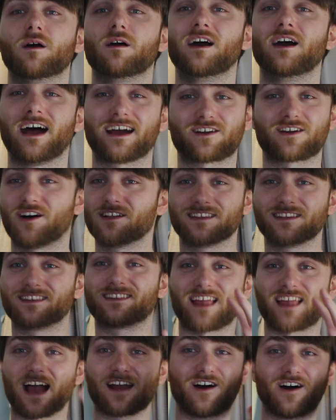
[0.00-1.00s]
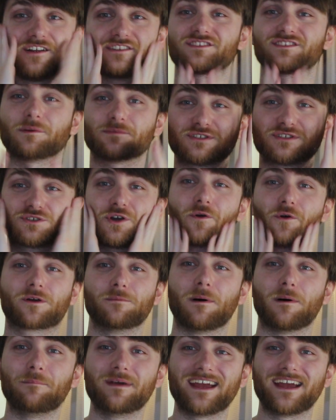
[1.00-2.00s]
I can't stop
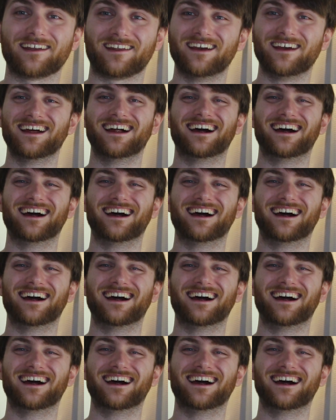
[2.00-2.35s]
stroking my beard.